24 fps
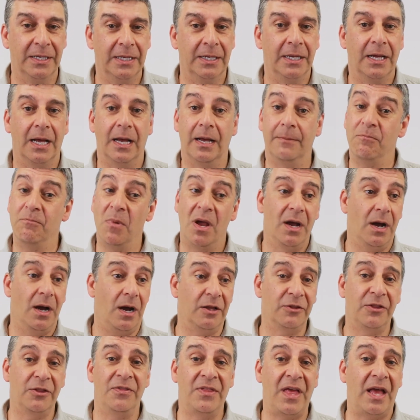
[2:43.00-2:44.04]

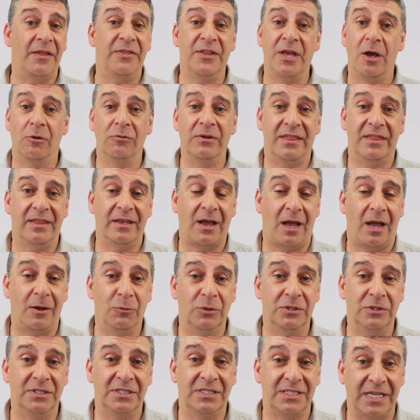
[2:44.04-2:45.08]
Other than that, the only thing I would
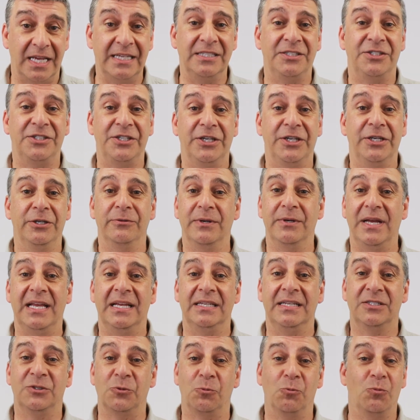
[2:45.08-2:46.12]
say to you
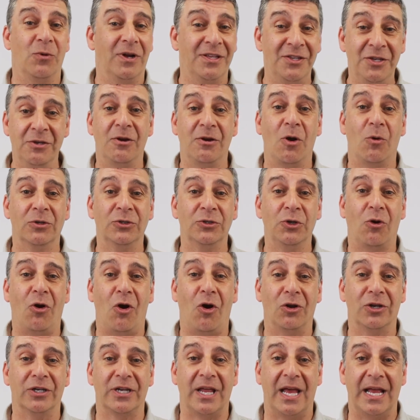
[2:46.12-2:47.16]
is when you go on your
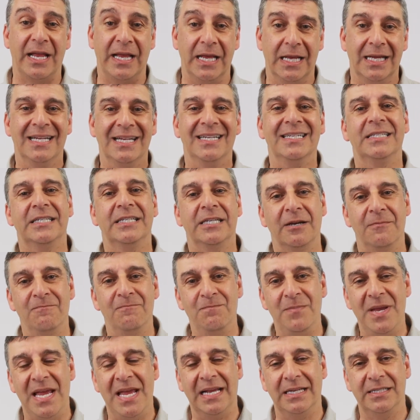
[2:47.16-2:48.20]
holiday,
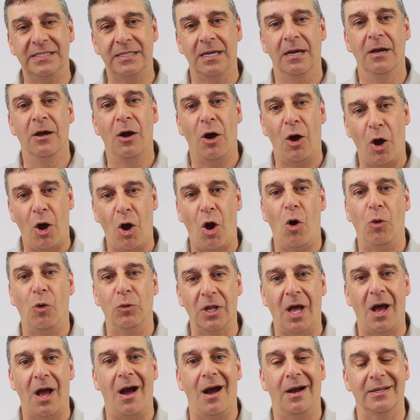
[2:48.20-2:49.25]
commit
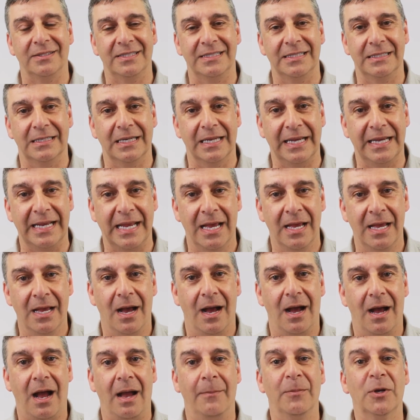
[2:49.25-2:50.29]
wholeheartedly.
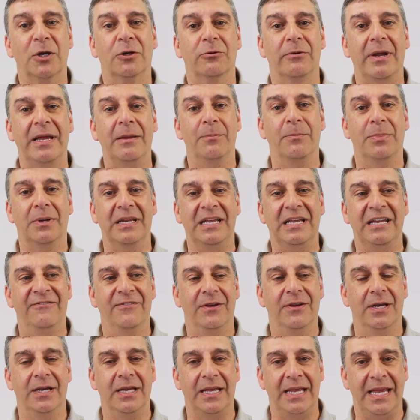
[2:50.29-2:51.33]
I'm a great
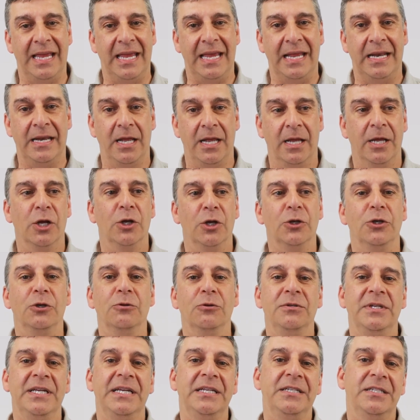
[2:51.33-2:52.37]
believer in you
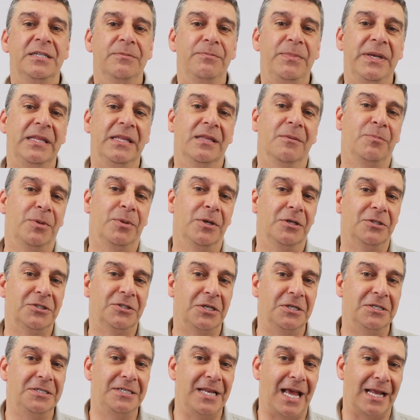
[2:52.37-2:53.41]
need to be the
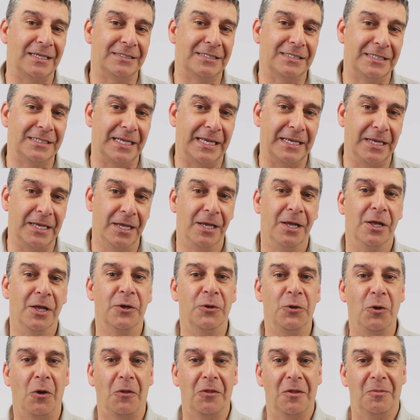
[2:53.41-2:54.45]
person dancing,
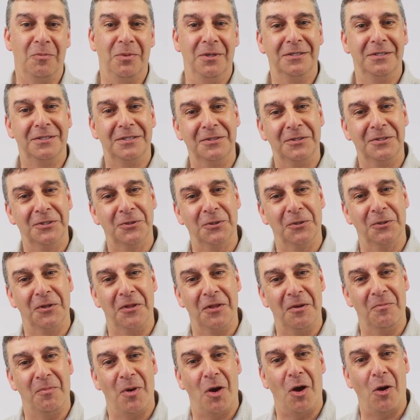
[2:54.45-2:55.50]
not the person stood at the
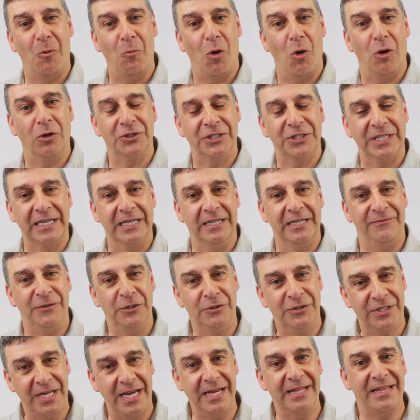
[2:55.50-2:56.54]
bar watching. And if you
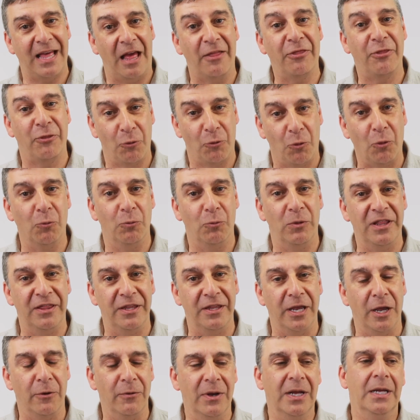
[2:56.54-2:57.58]
take that thought with
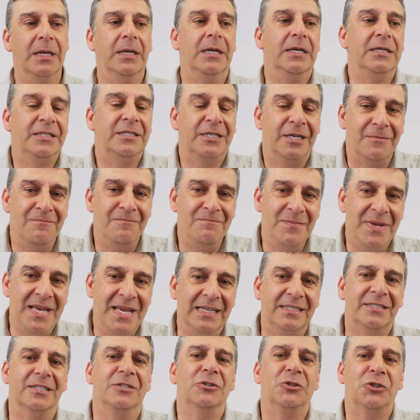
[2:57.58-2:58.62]
you,
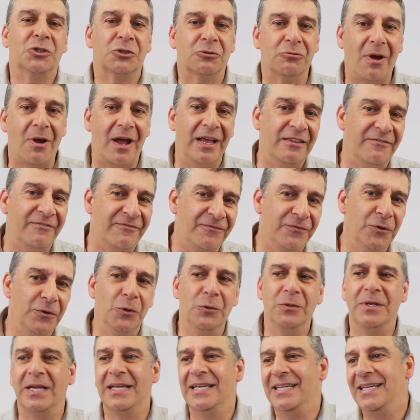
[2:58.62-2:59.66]
commit, try the food,
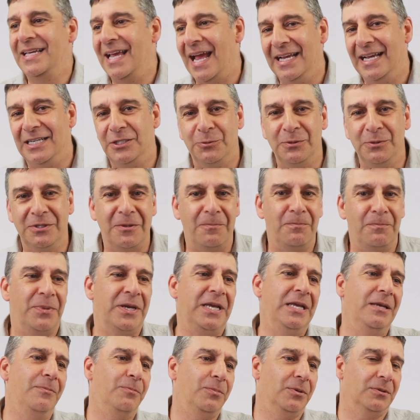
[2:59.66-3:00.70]
engage with the
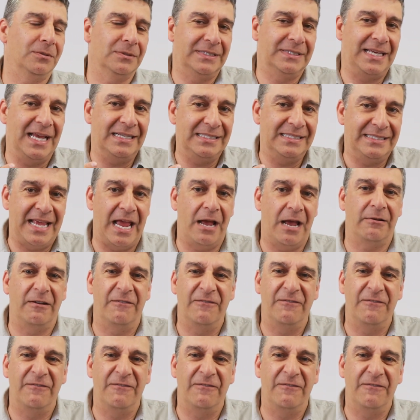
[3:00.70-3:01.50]
people, get down and